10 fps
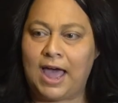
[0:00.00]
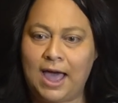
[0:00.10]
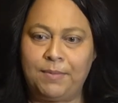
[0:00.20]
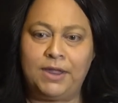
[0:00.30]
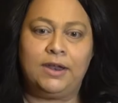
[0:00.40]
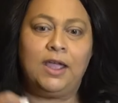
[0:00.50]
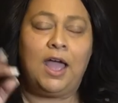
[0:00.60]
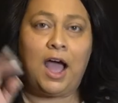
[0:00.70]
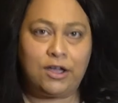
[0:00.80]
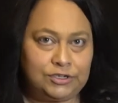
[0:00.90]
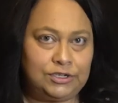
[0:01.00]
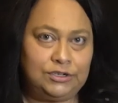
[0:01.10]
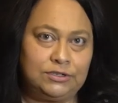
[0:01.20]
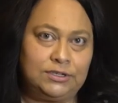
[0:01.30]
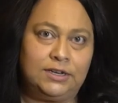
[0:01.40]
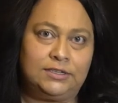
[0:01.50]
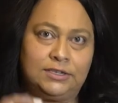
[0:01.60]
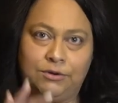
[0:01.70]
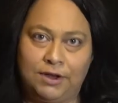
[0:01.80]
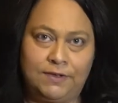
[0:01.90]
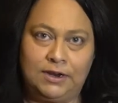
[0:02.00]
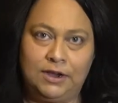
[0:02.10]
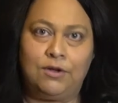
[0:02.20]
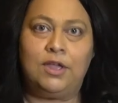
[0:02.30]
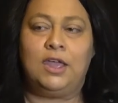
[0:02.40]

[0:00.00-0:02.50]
app and how she uses it. It's a great video.